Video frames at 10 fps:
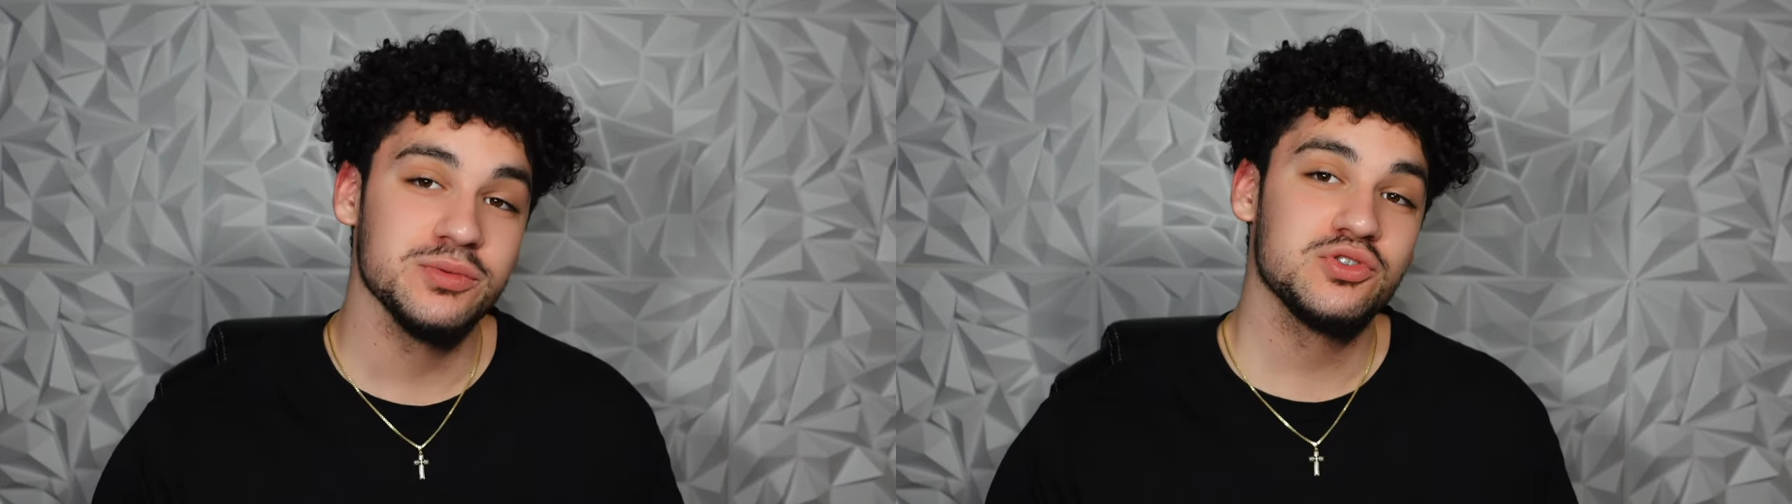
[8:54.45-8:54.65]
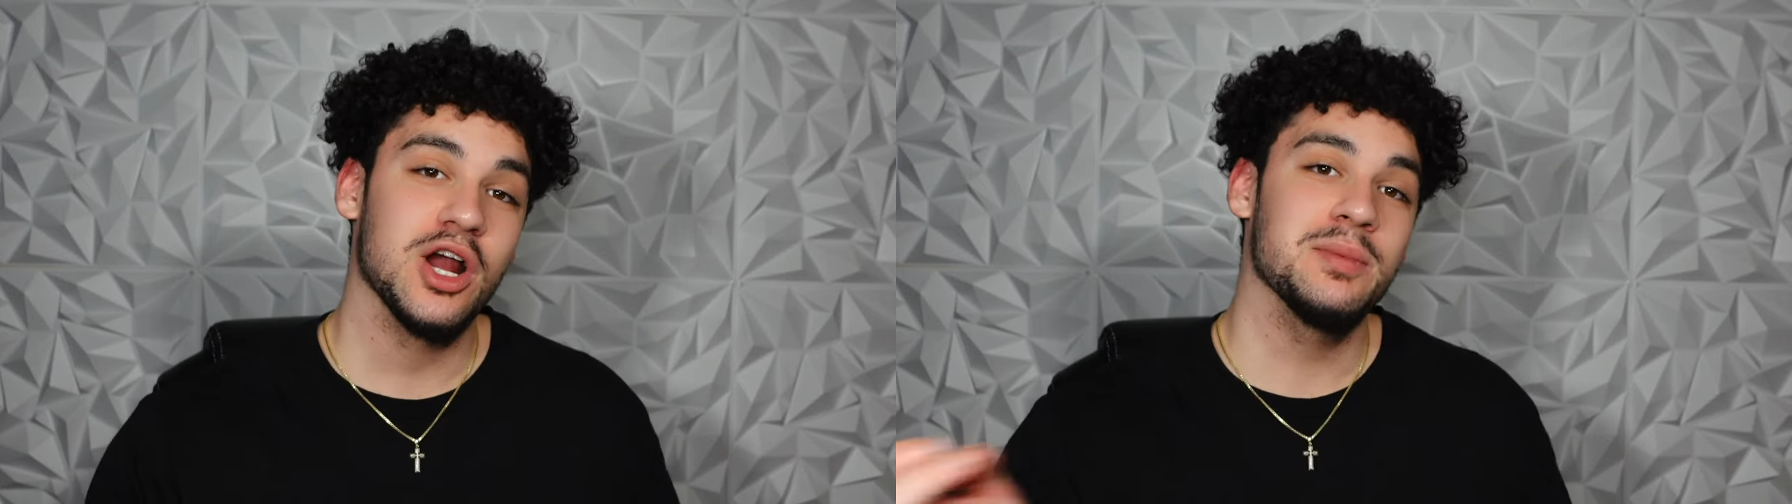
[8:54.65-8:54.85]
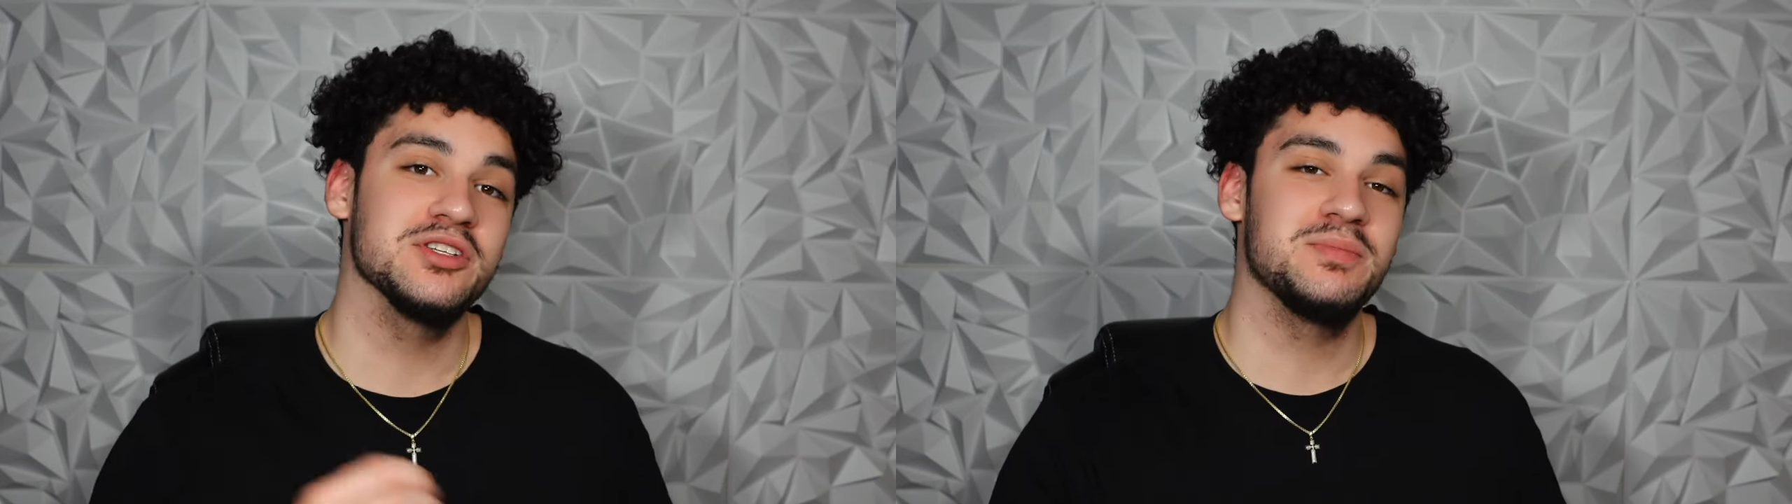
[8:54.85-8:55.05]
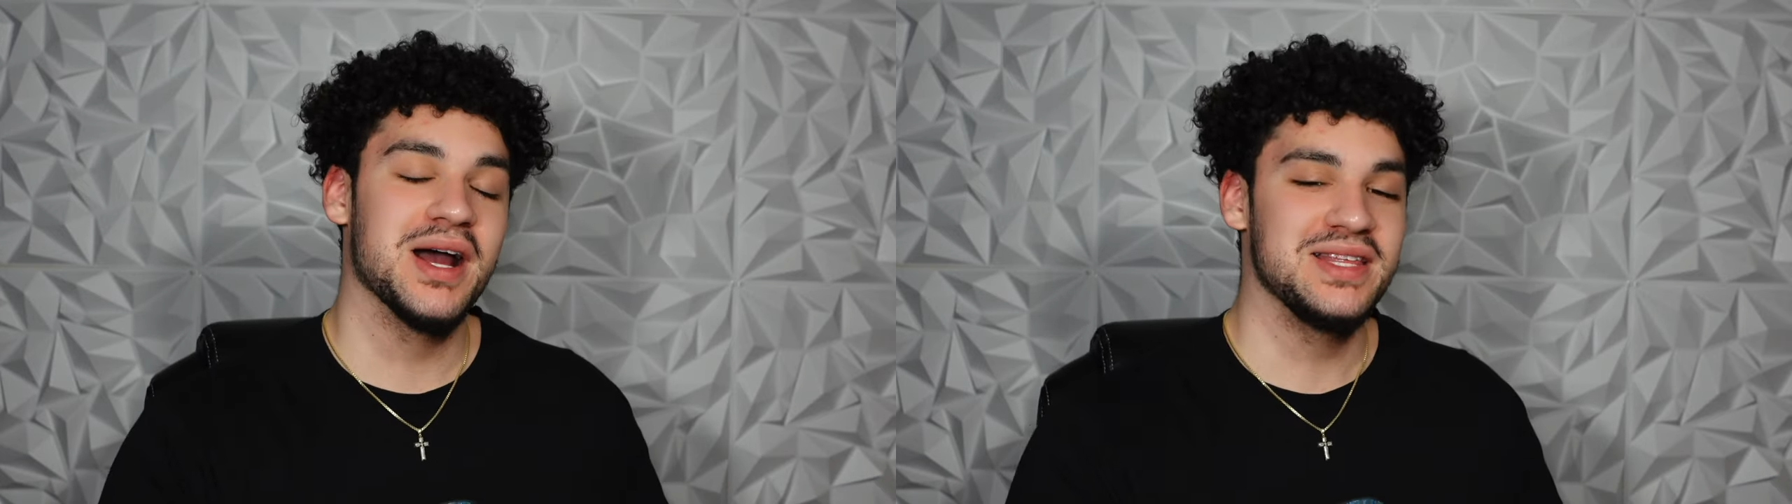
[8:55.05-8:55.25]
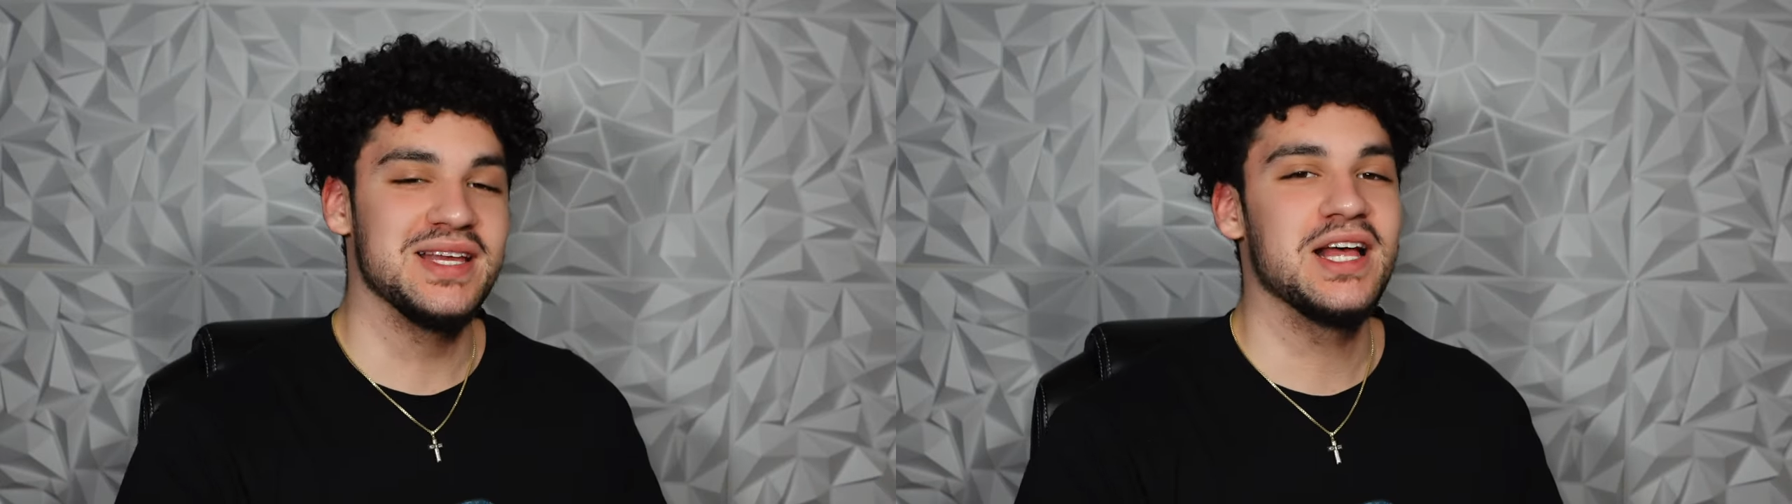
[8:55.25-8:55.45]
subscribers
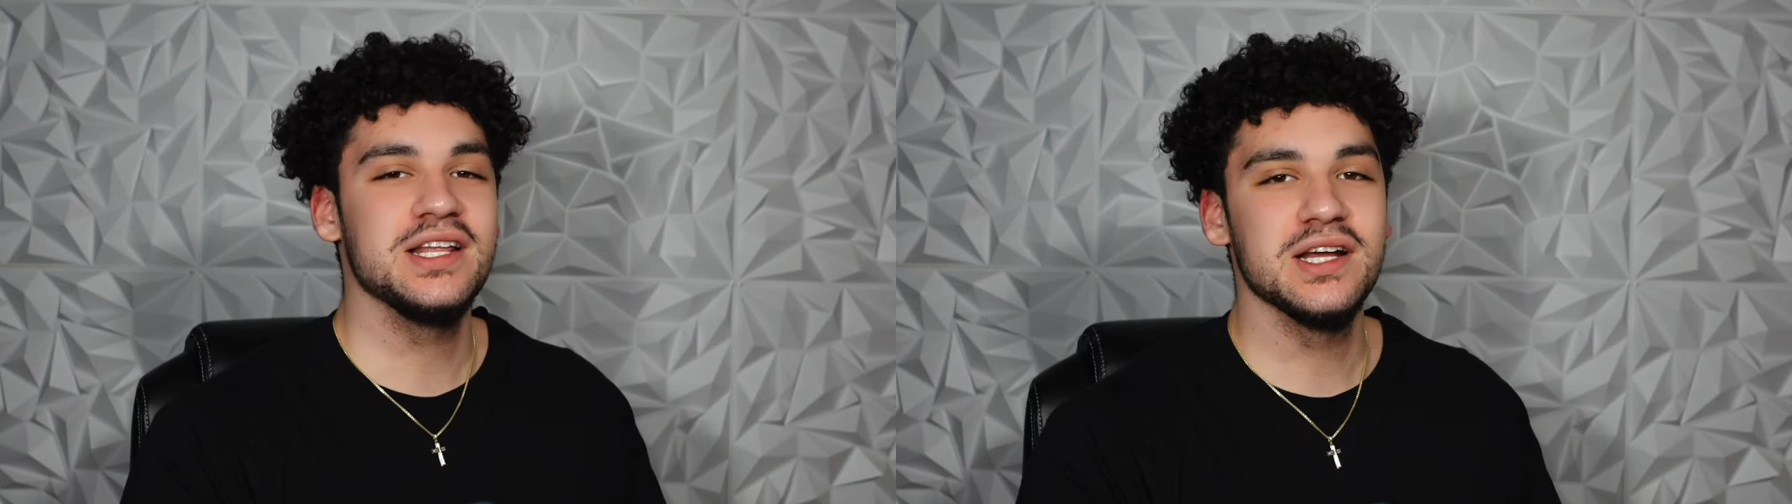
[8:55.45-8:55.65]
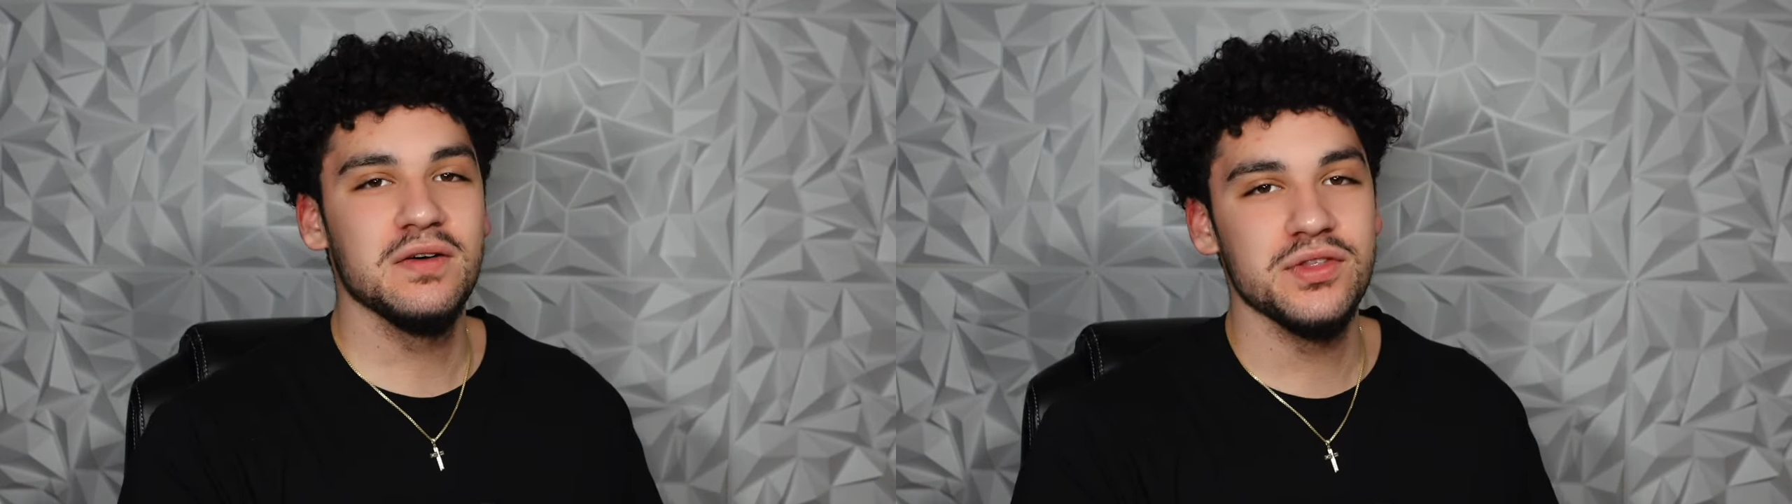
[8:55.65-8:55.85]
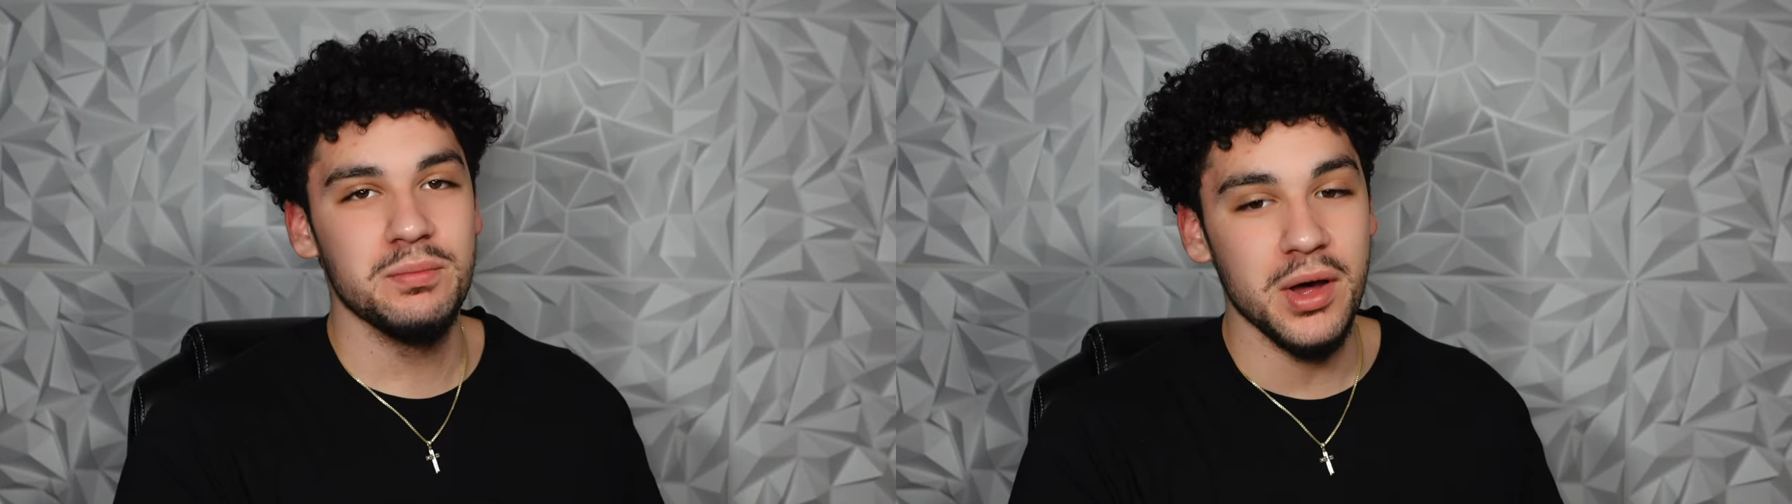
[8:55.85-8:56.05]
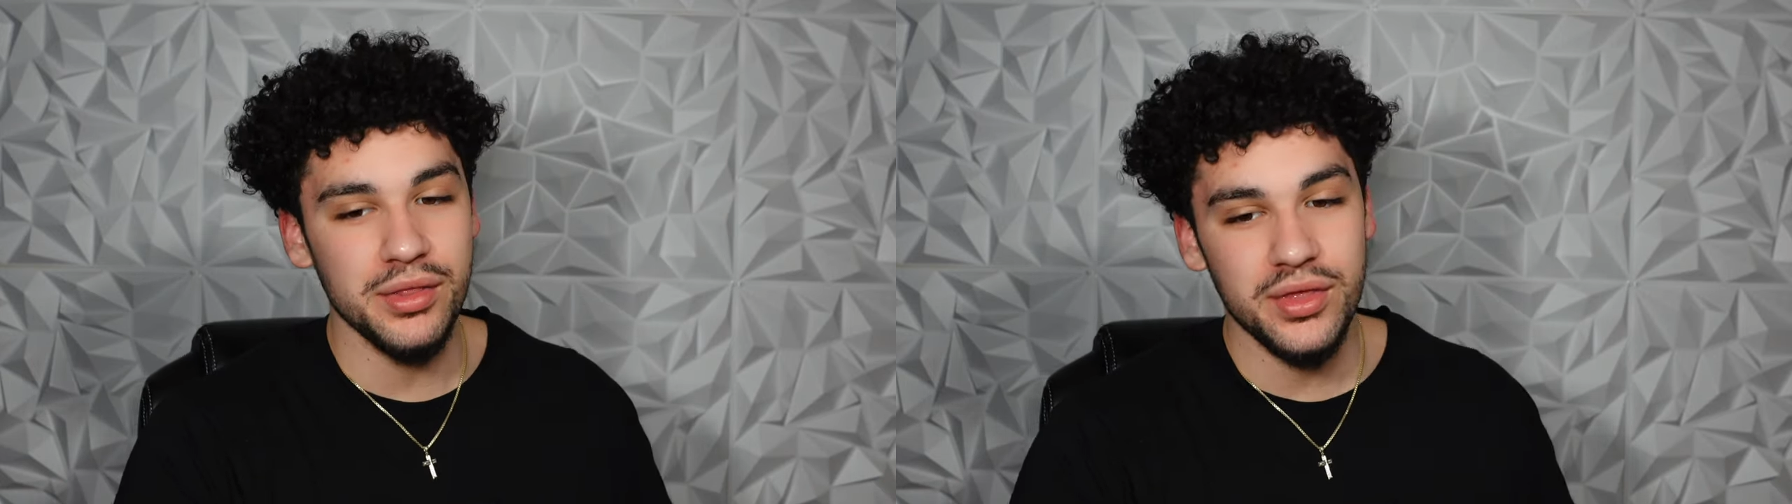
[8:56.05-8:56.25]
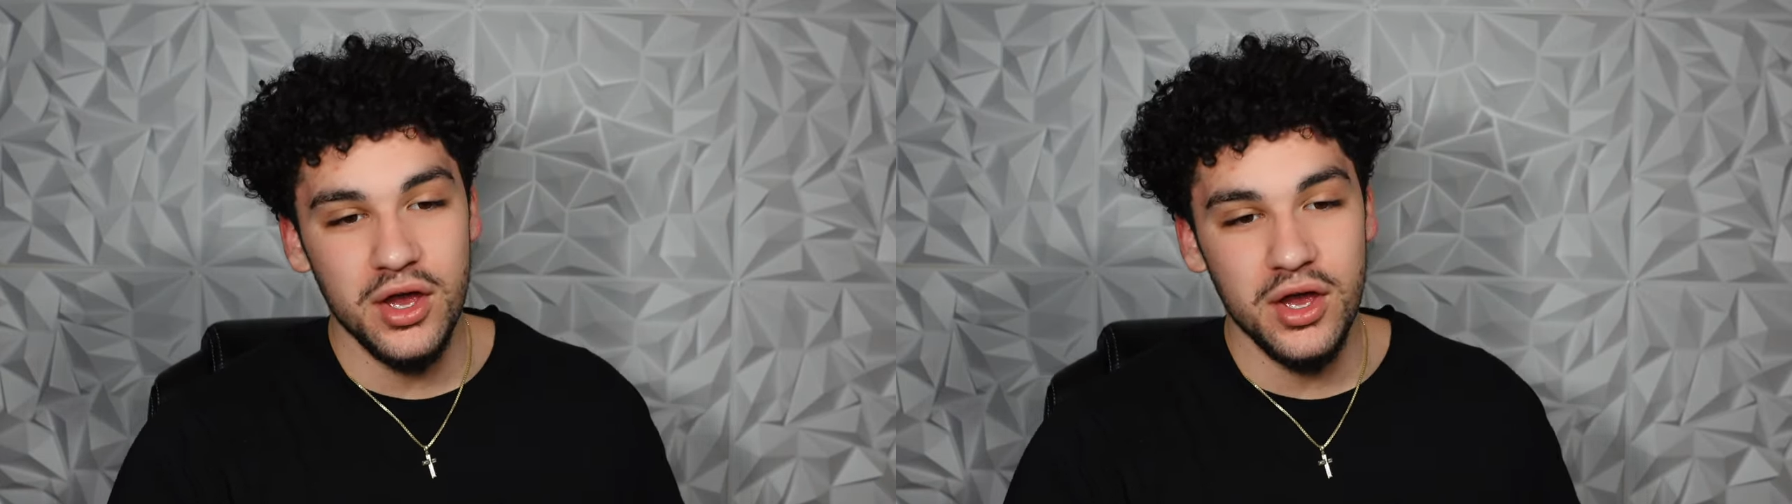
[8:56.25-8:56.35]
by the end of the month.